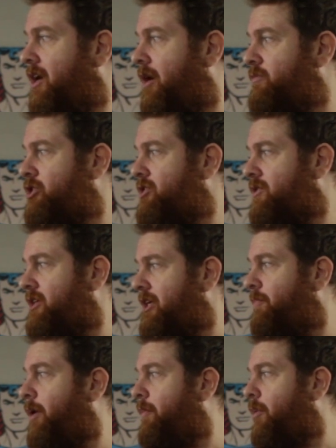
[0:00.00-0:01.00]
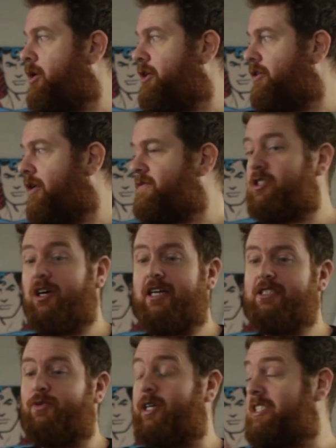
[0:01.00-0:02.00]
I'm just looking at my monitor
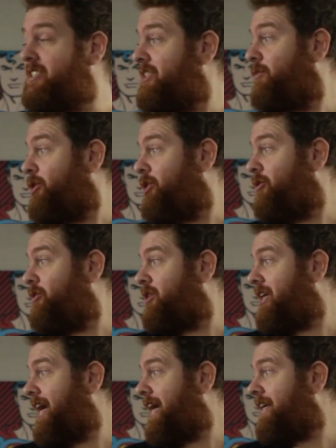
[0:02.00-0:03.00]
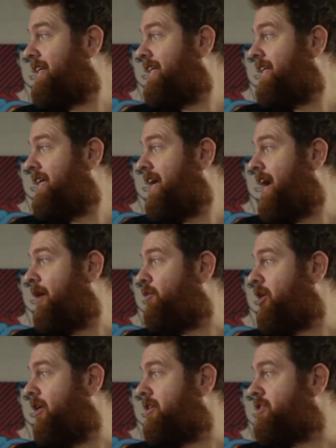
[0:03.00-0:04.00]
offside so I can see what you're looking at. And we're
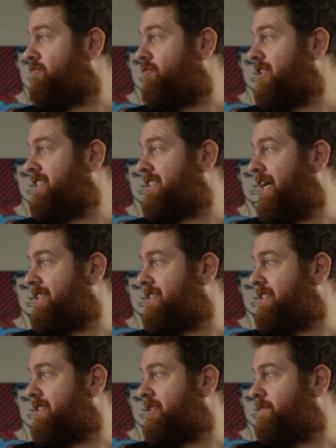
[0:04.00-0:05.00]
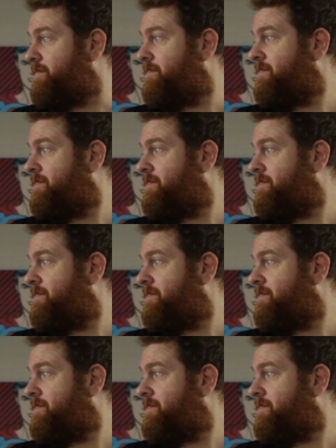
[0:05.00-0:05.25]
going to restart system